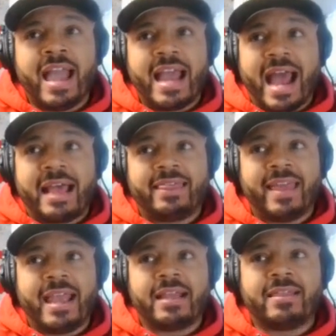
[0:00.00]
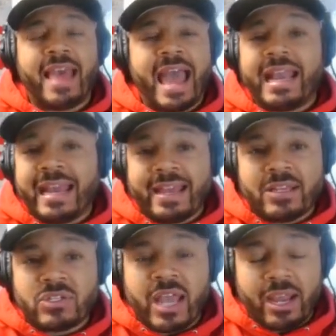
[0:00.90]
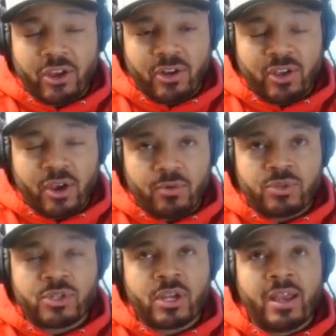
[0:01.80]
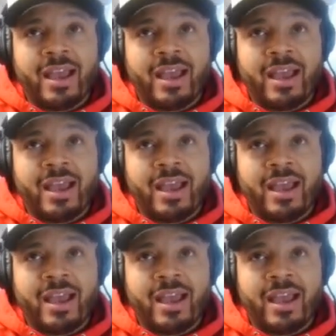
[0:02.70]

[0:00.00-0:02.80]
And I think that is a good coach.